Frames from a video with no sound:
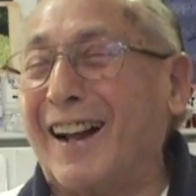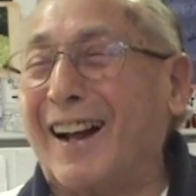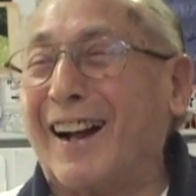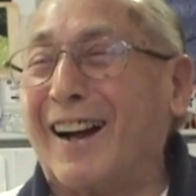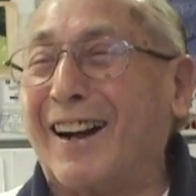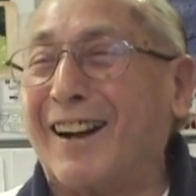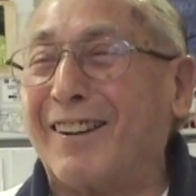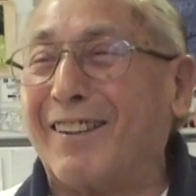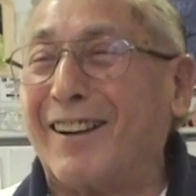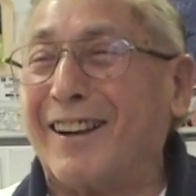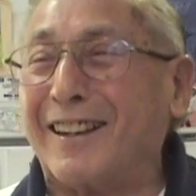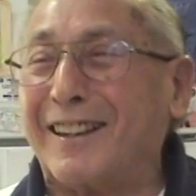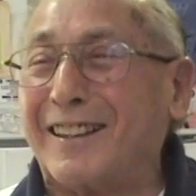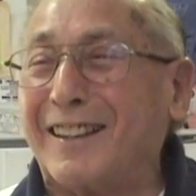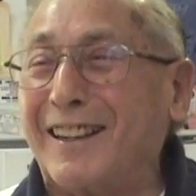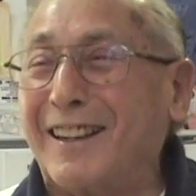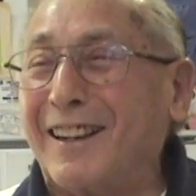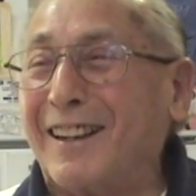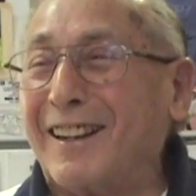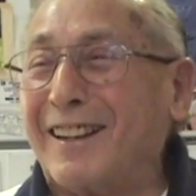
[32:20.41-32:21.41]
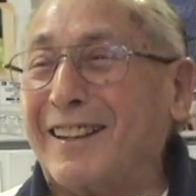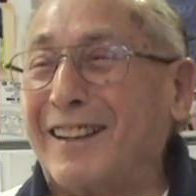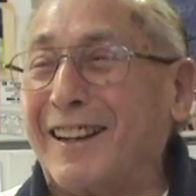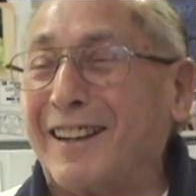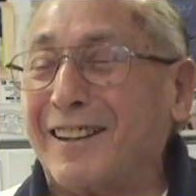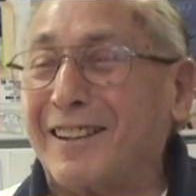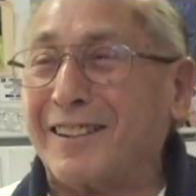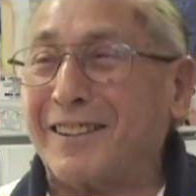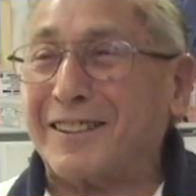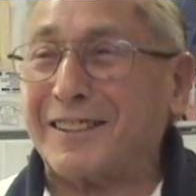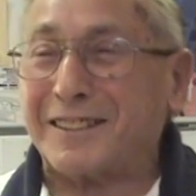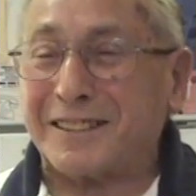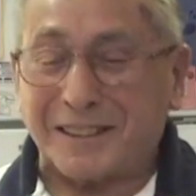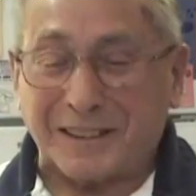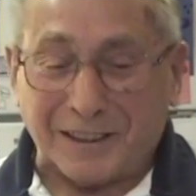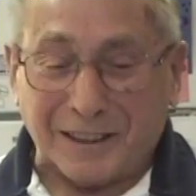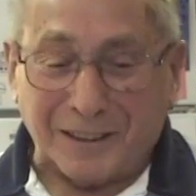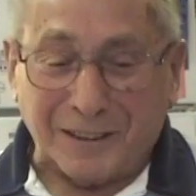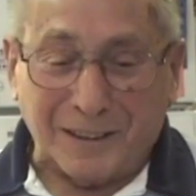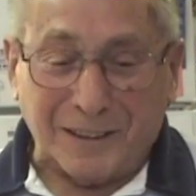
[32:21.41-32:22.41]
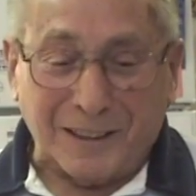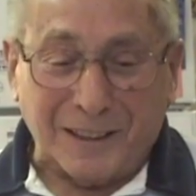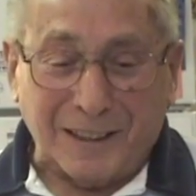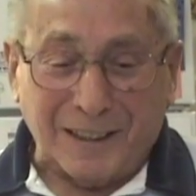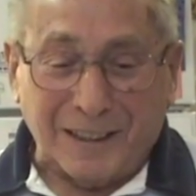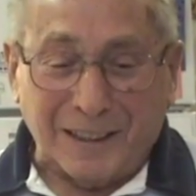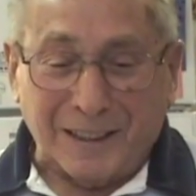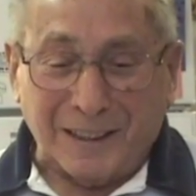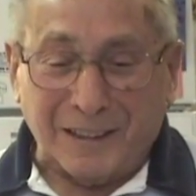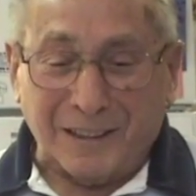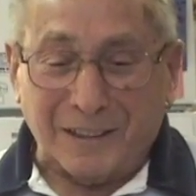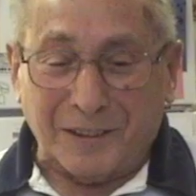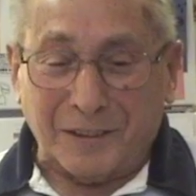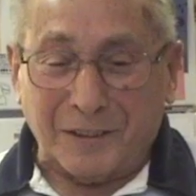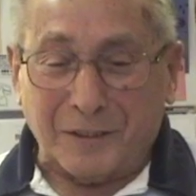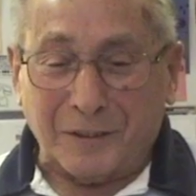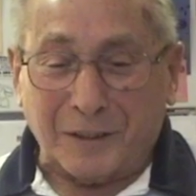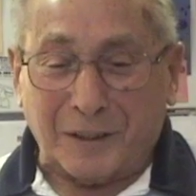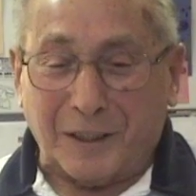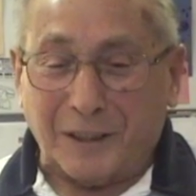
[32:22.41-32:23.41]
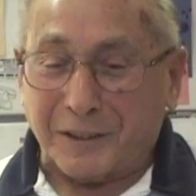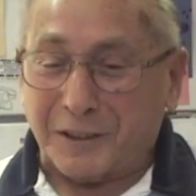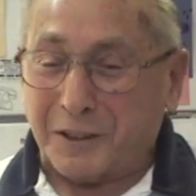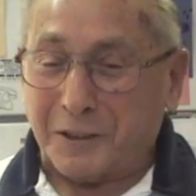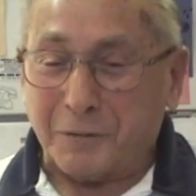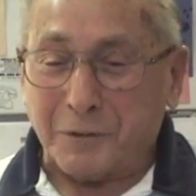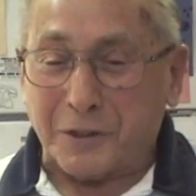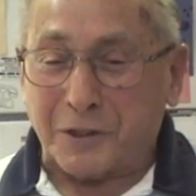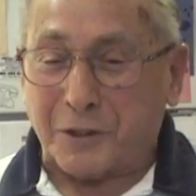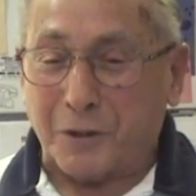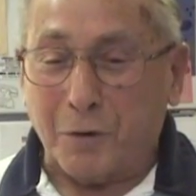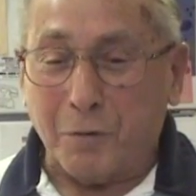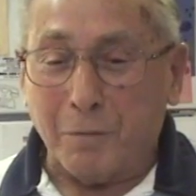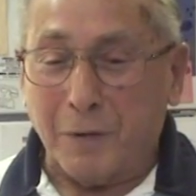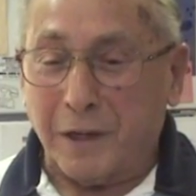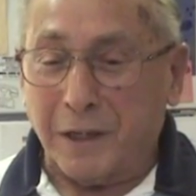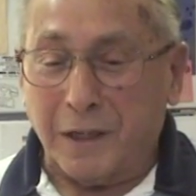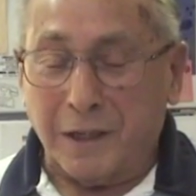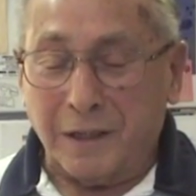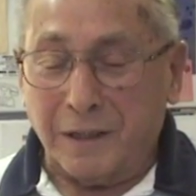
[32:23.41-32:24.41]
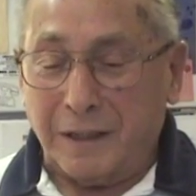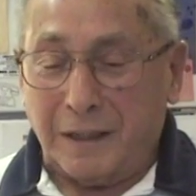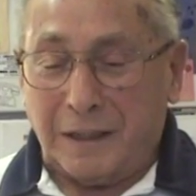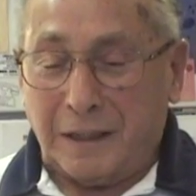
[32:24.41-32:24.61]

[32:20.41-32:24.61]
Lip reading: All right. Yeah, because there were so many